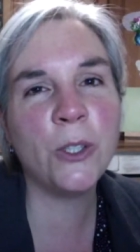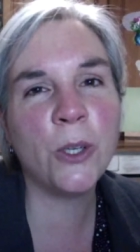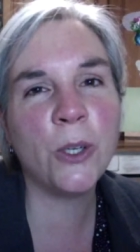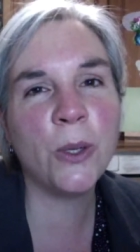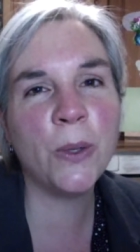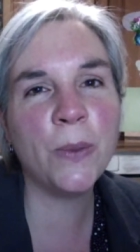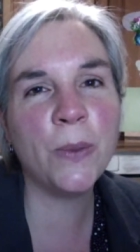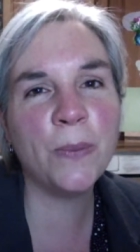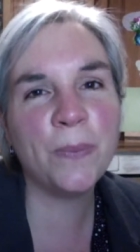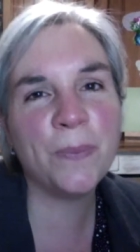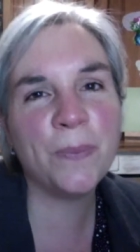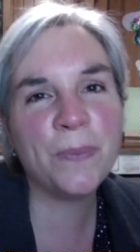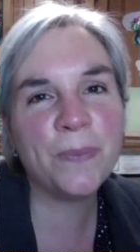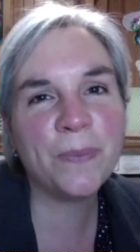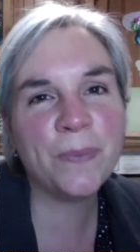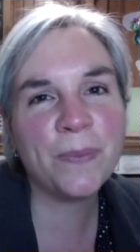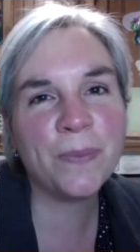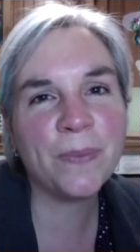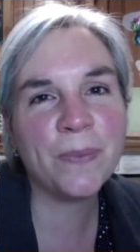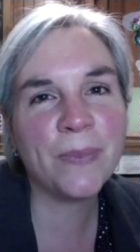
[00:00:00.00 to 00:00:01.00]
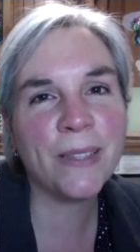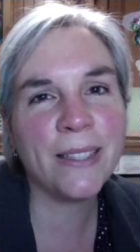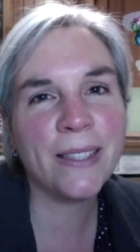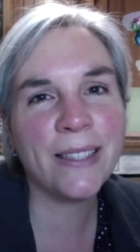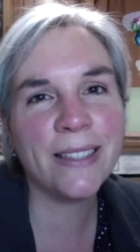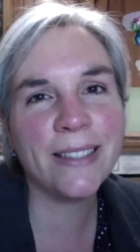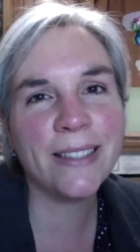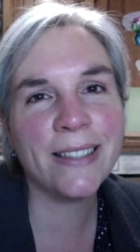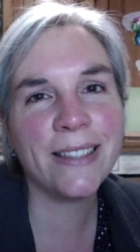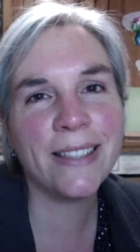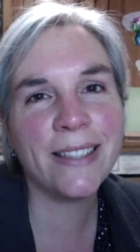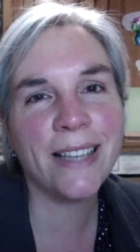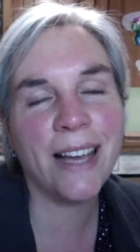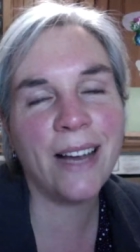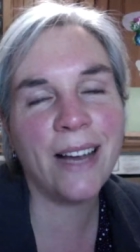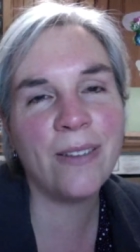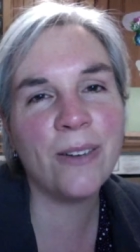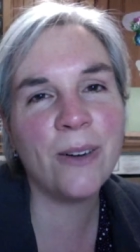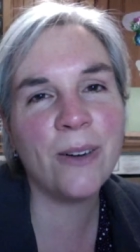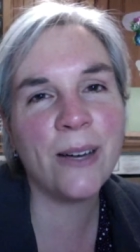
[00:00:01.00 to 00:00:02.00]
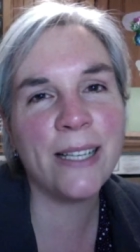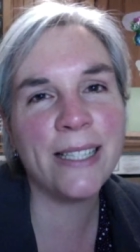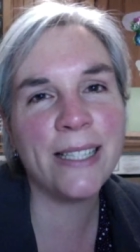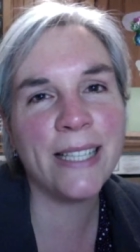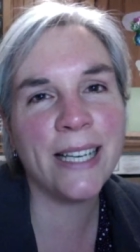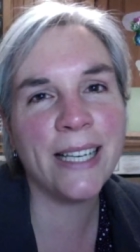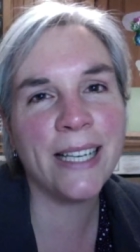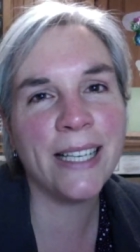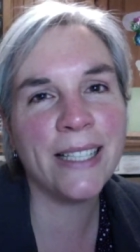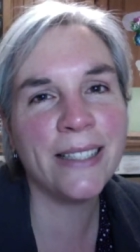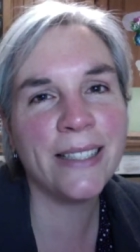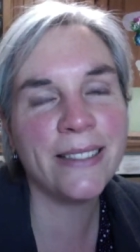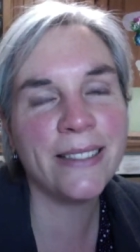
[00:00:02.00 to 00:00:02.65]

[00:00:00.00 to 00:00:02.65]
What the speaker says: you. Have a great day.